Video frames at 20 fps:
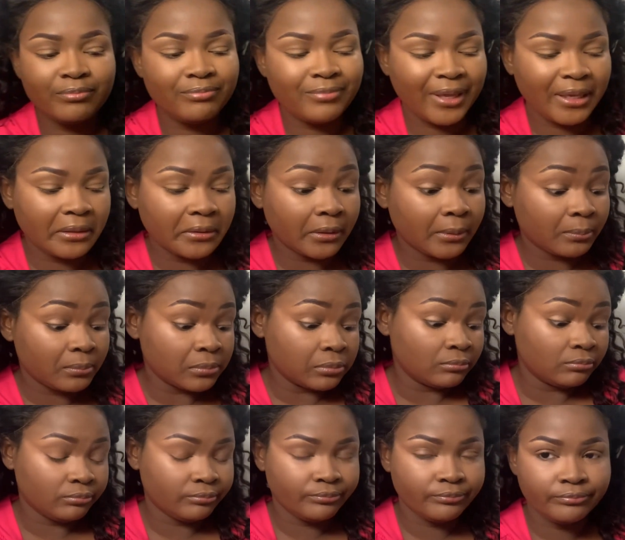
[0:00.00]
Makeup.
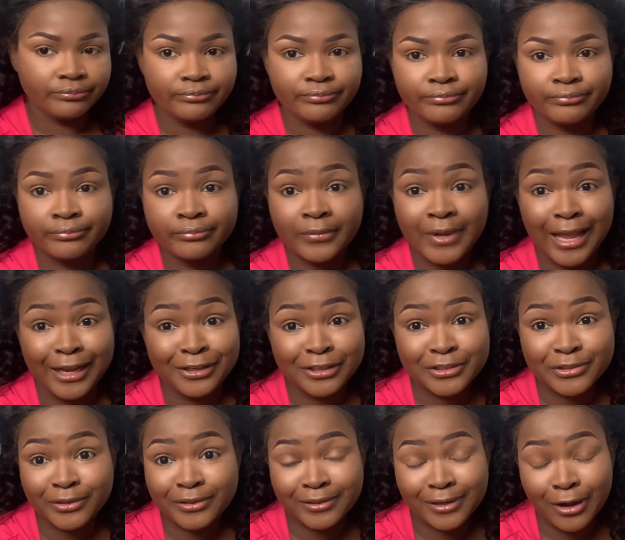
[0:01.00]
I just
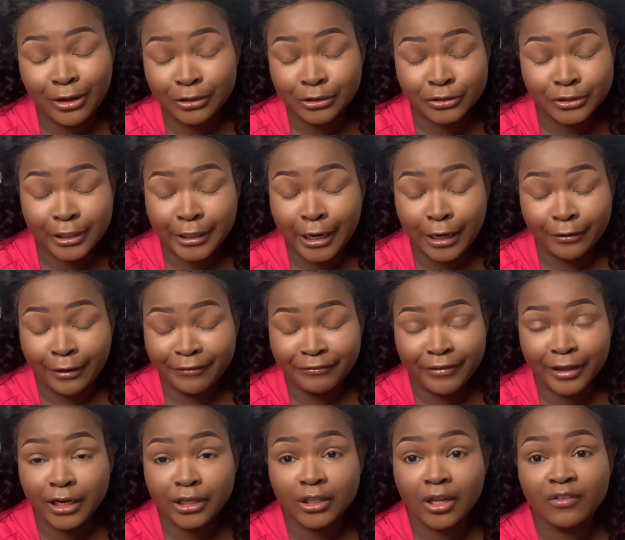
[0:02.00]
saw the colors and I
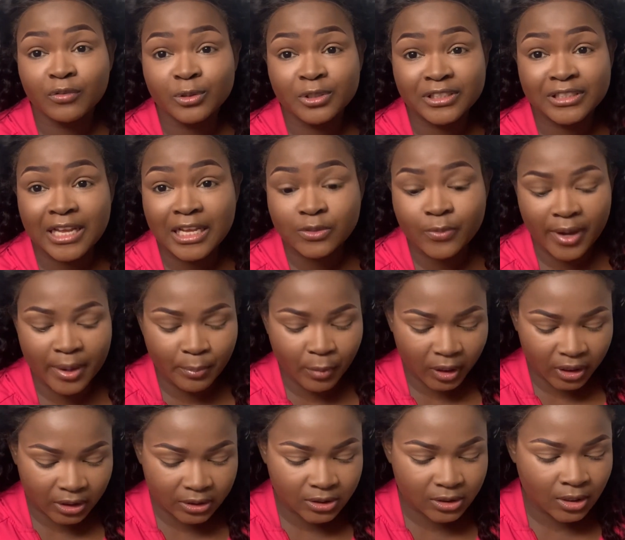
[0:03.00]
fell in love with it, that's why I
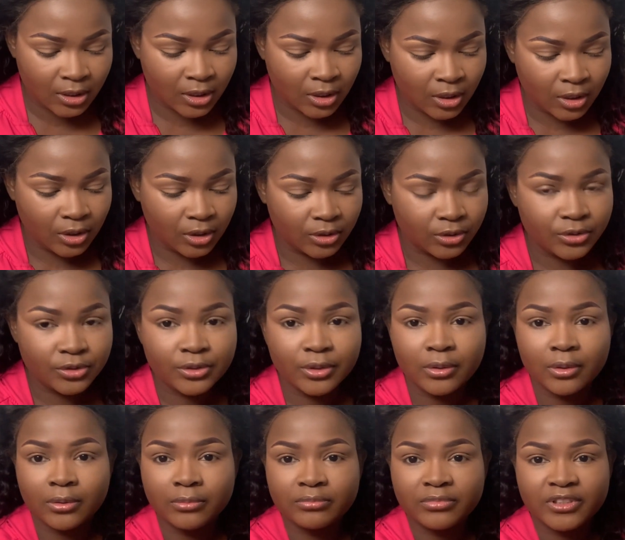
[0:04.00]
bought it.
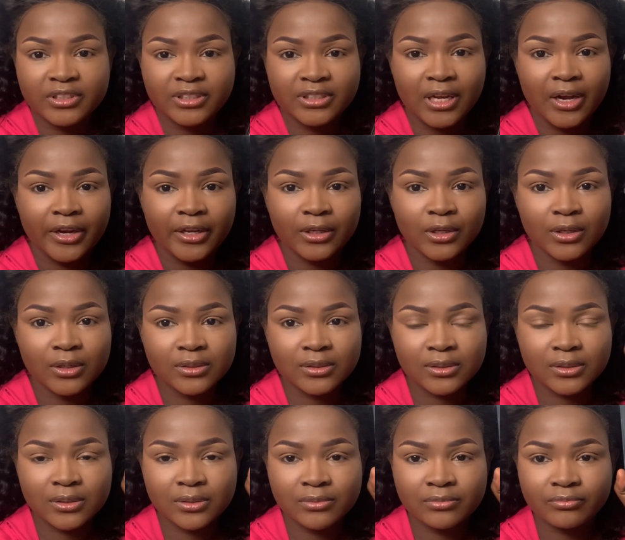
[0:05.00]
So this is how it looks.